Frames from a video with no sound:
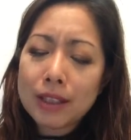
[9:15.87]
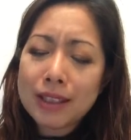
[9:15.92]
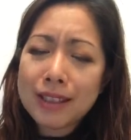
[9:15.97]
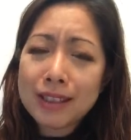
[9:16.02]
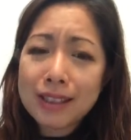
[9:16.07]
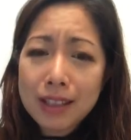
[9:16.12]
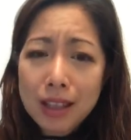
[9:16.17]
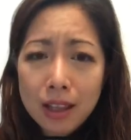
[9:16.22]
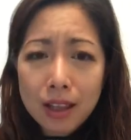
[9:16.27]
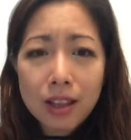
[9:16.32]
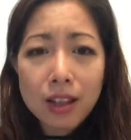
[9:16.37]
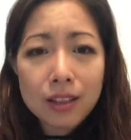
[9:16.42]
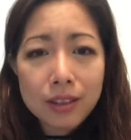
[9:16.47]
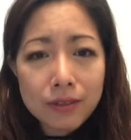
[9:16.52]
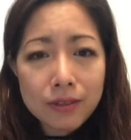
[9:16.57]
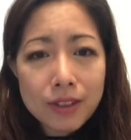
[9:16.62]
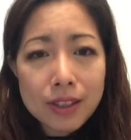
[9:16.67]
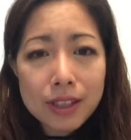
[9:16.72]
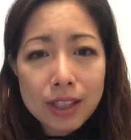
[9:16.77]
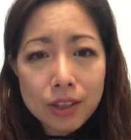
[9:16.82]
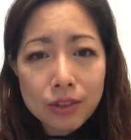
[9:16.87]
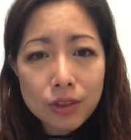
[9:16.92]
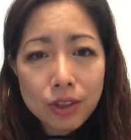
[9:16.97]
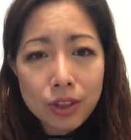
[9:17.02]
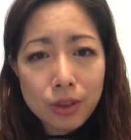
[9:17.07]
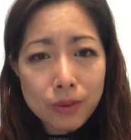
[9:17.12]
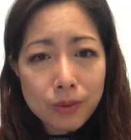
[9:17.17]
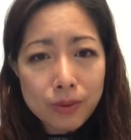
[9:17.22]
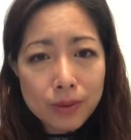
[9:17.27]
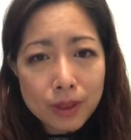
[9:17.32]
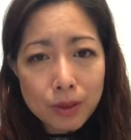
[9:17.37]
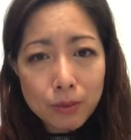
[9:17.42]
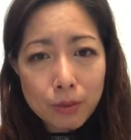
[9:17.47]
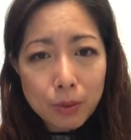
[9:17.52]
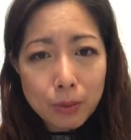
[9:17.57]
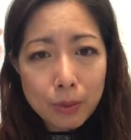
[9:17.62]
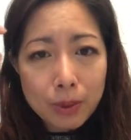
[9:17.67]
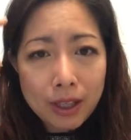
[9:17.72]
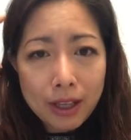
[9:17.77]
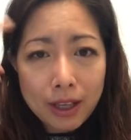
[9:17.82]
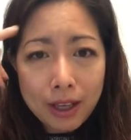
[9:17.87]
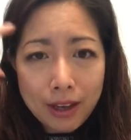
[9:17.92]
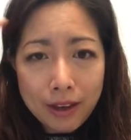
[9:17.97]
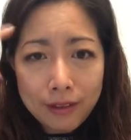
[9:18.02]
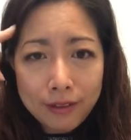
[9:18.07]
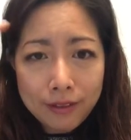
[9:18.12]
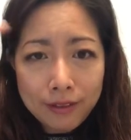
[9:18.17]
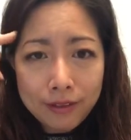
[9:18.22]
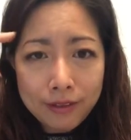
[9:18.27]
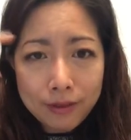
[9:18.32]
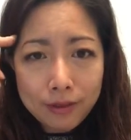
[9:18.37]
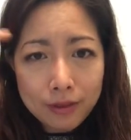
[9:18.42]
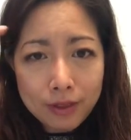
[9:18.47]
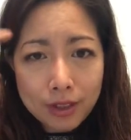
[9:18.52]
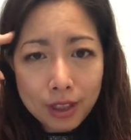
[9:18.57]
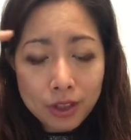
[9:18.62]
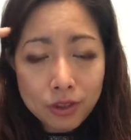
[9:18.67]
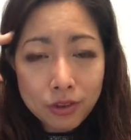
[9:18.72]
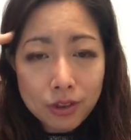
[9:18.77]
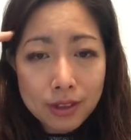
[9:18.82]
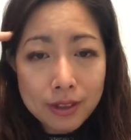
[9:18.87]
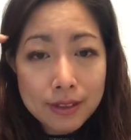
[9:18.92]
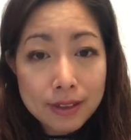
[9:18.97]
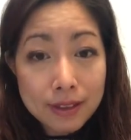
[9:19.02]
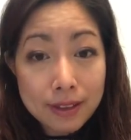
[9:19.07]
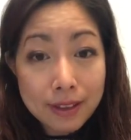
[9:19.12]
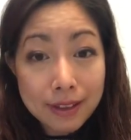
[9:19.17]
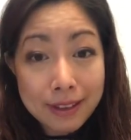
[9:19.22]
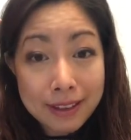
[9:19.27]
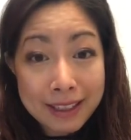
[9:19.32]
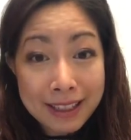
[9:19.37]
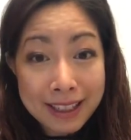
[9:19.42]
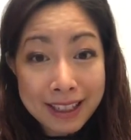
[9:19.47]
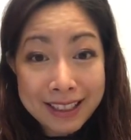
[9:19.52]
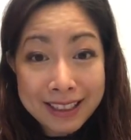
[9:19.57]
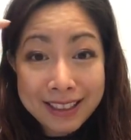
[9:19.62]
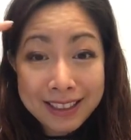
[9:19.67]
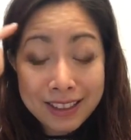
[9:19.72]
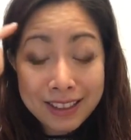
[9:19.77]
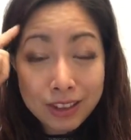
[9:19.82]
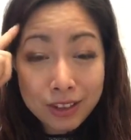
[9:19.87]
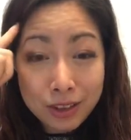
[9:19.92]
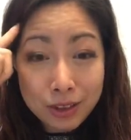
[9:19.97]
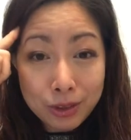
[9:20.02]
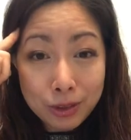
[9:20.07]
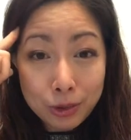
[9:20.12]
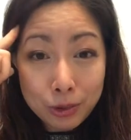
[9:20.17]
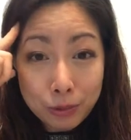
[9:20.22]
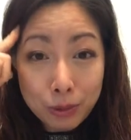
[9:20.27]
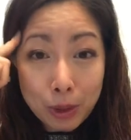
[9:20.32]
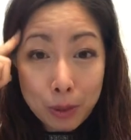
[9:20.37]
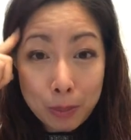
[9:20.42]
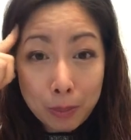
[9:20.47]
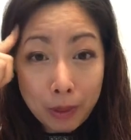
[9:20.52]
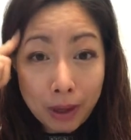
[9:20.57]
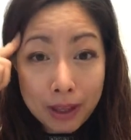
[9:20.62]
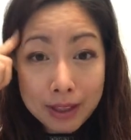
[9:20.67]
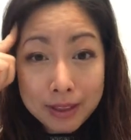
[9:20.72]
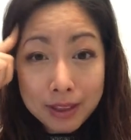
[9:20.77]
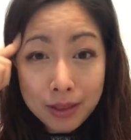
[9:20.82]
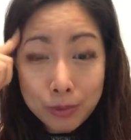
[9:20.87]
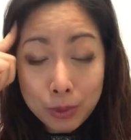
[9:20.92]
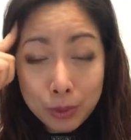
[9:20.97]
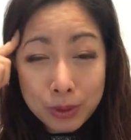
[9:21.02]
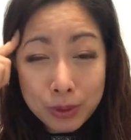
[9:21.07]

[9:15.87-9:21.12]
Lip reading: lot of us actually use it when we have tensions in our head. You know, we apply some